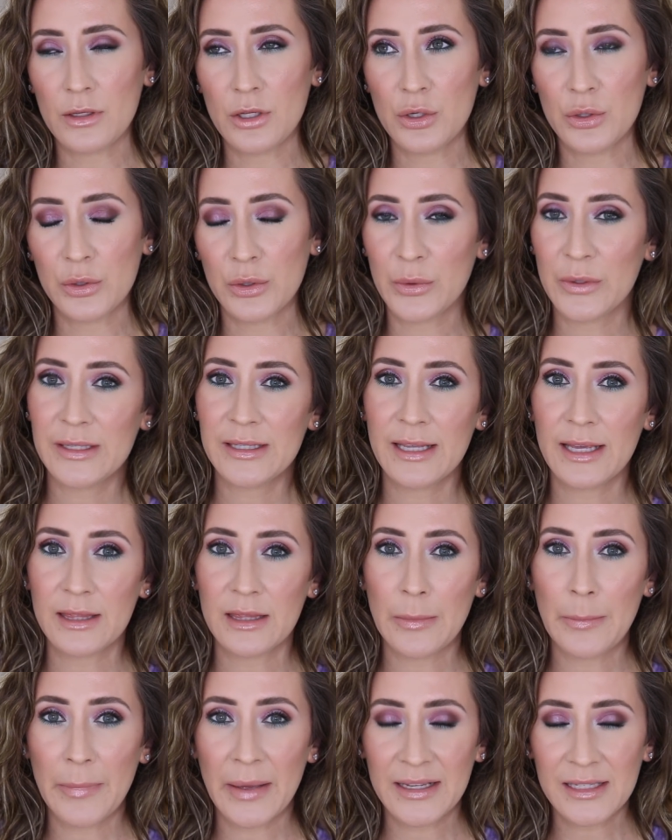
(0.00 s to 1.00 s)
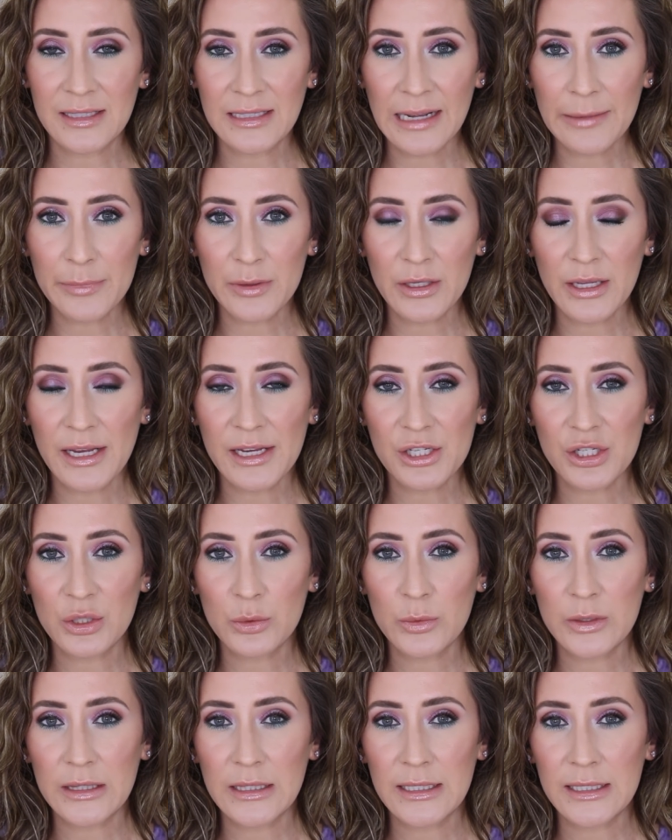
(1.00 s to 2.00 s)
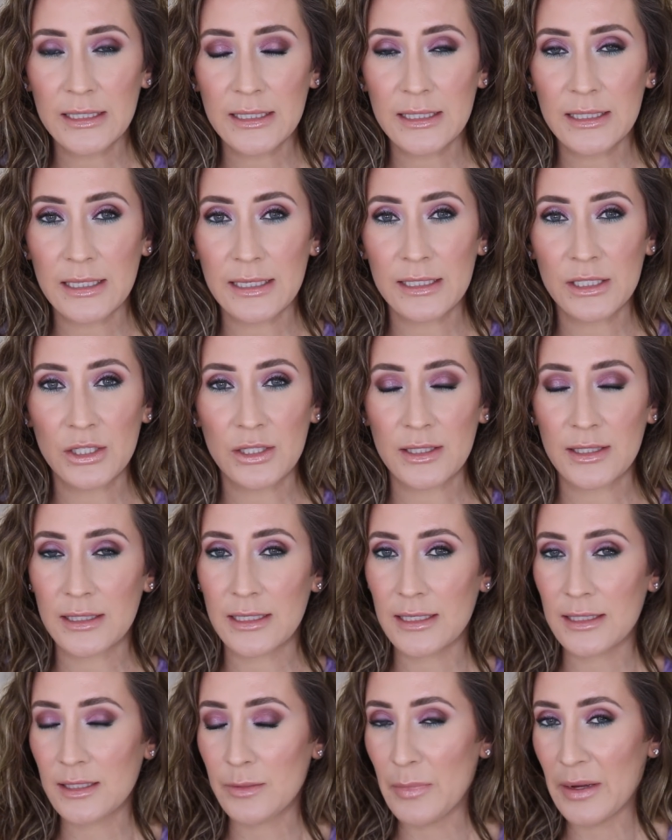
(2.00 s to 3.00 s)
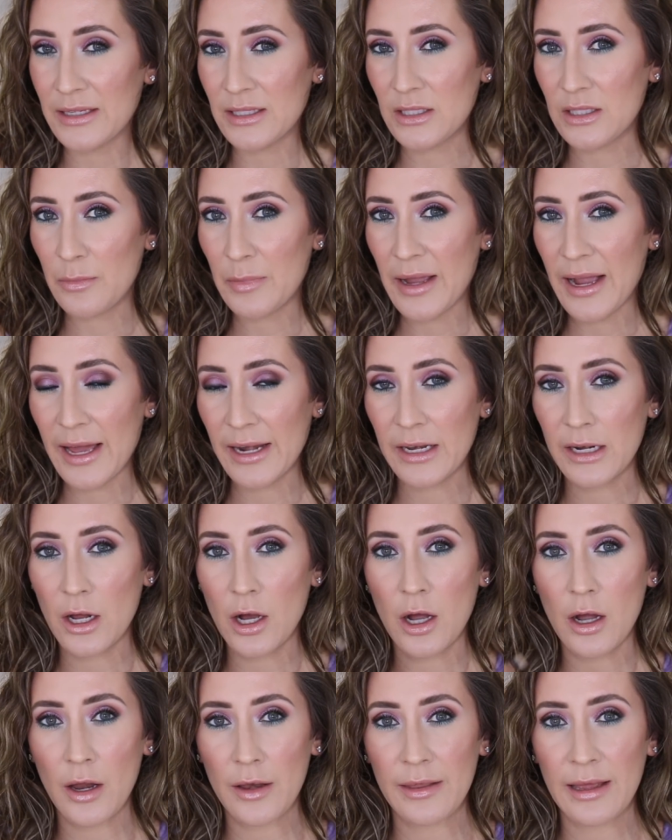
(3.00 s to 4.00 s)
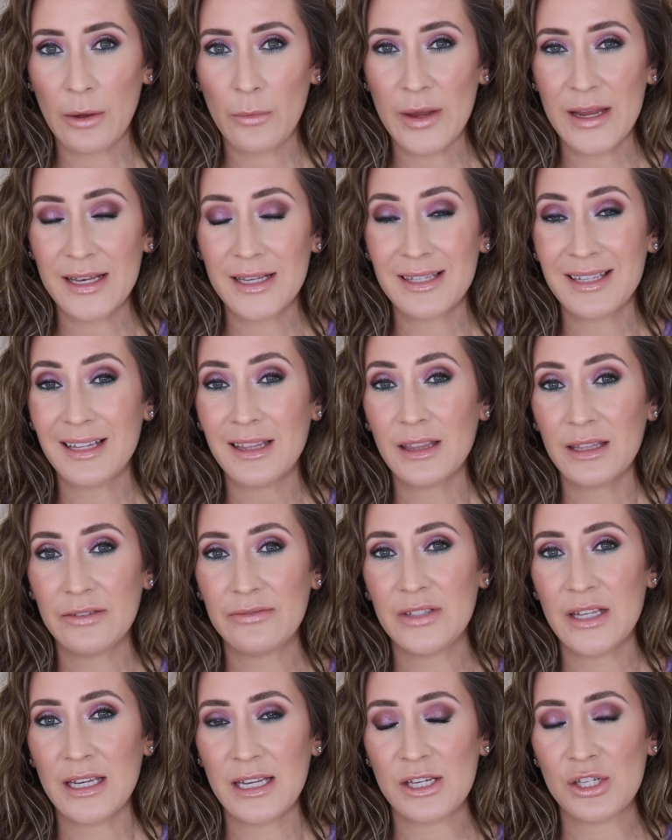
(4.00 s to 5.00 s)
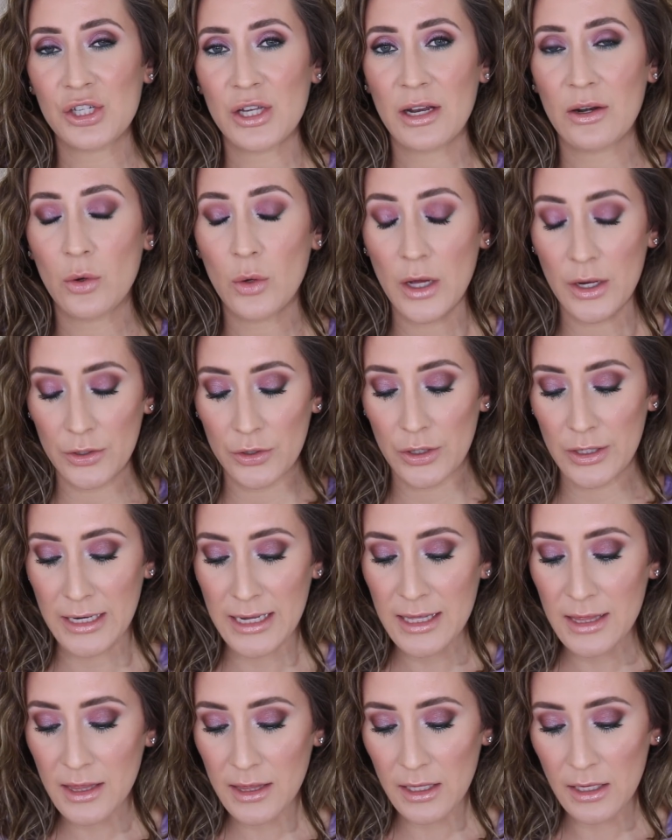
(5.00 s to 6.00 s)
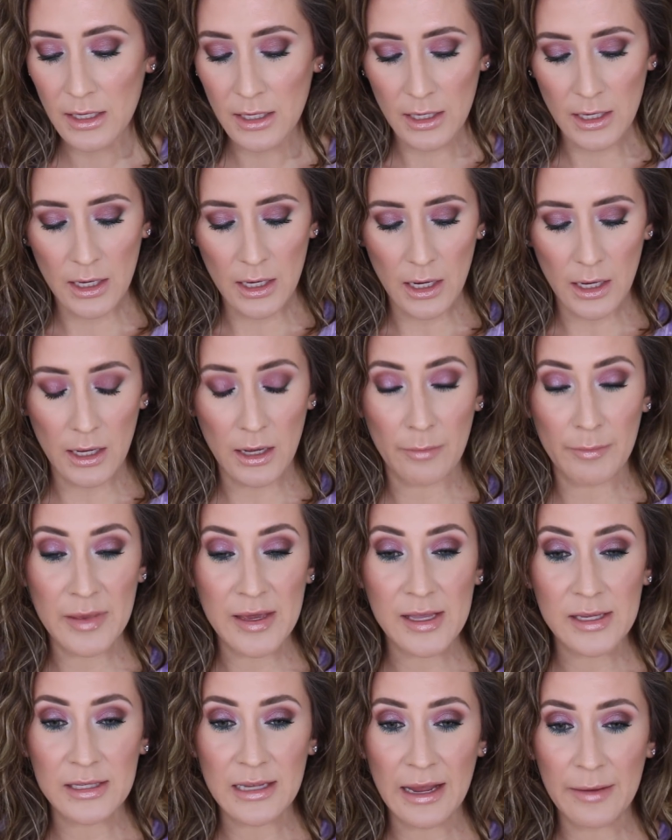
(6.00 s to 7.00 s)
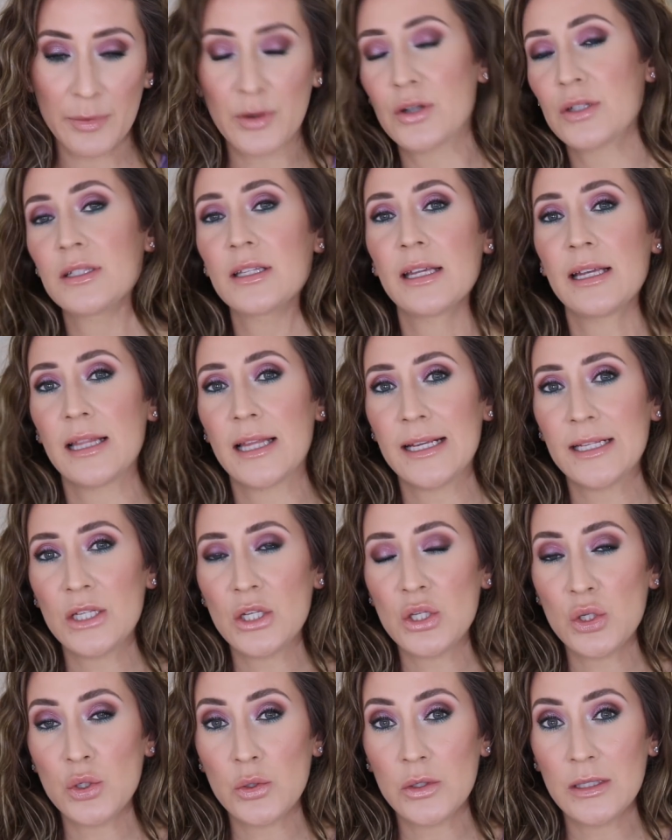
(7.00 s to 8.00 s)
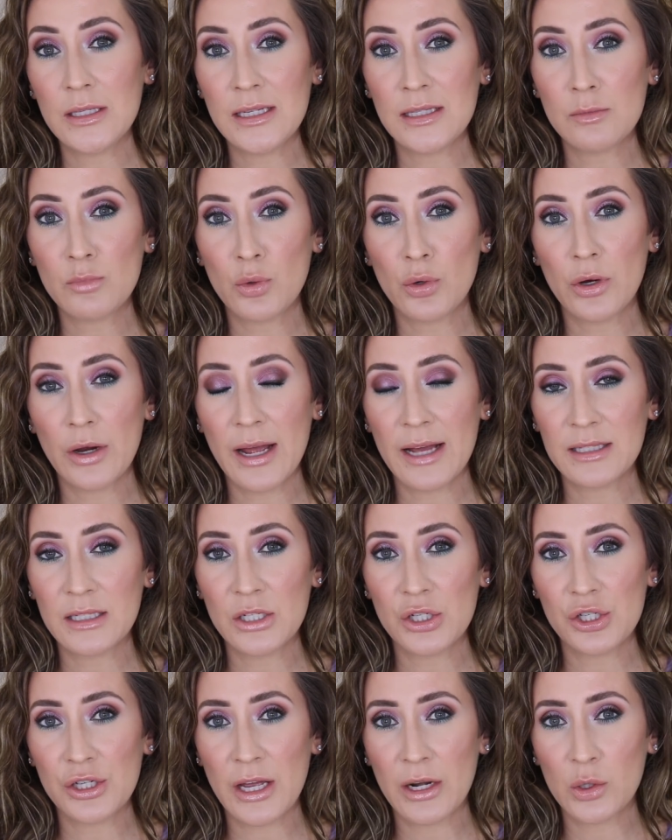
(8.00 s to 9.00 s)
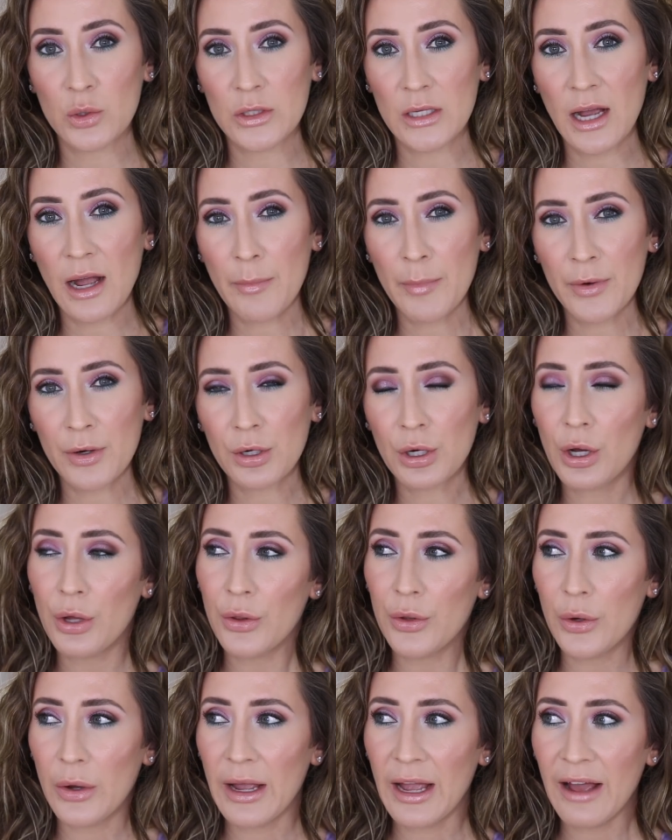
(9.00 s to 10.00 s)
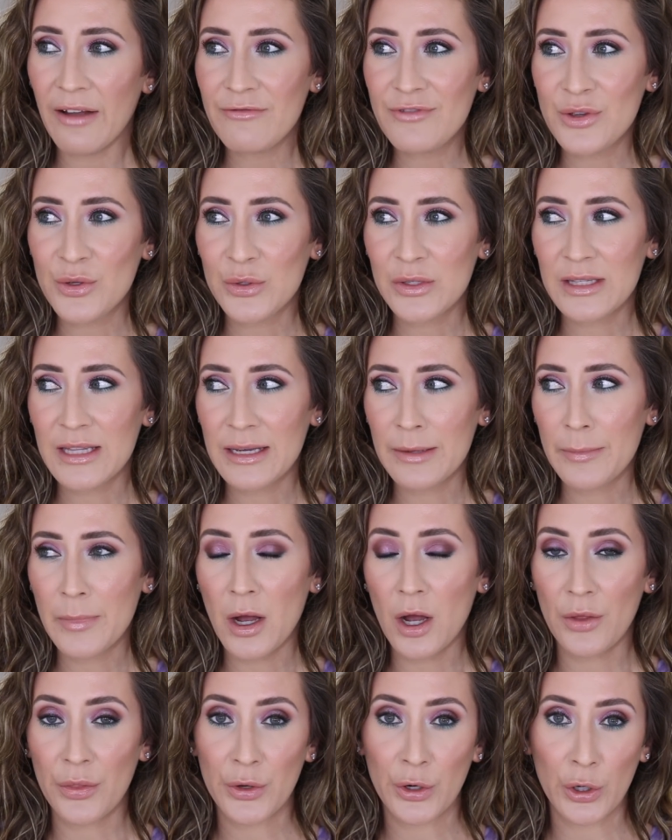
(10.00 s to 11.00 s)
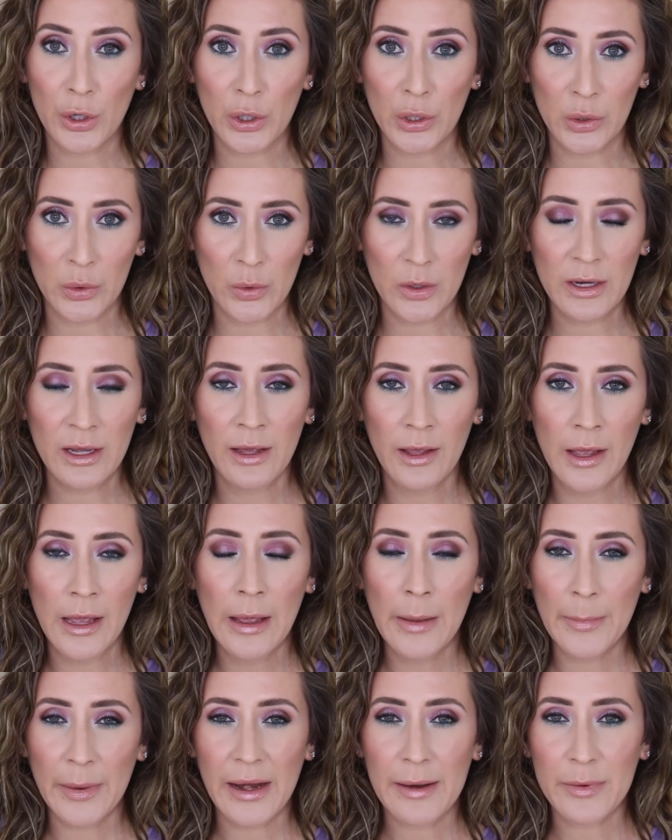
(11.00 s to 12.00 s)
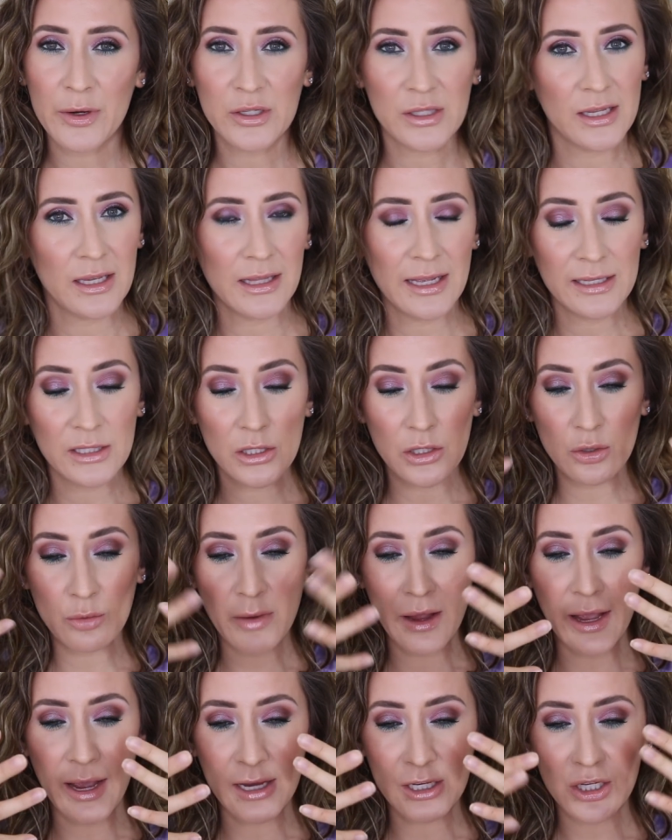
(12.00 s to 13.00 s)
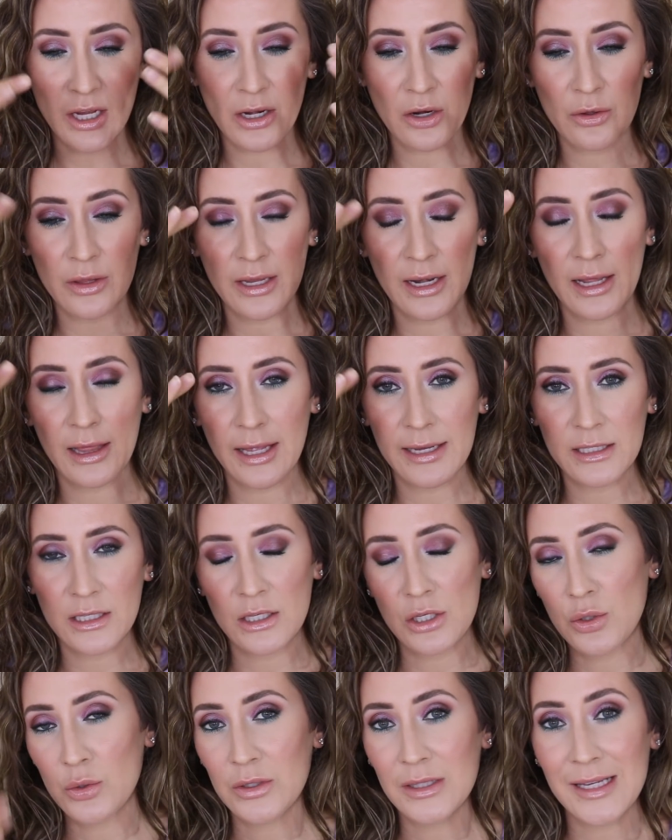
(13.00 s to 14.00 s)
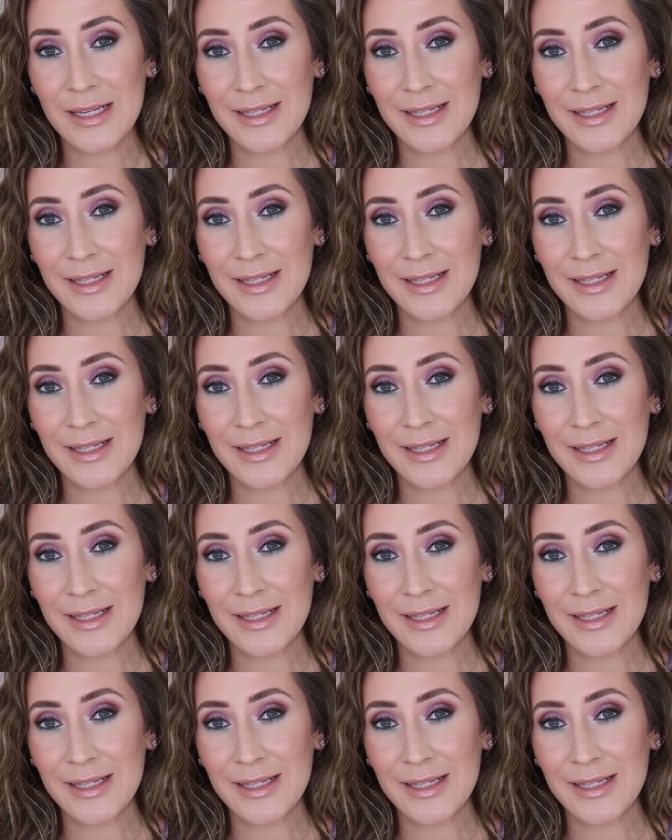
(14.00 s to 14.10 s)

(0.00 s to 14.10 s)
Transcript: you don't always get the best application with it. It just is best to pat it on. That way it doesn't lift any shadow underneath um, because I personally like to use these more as a shadow topper, although I have used them on their own. But I personally like to do my eyeshadow and then I like to use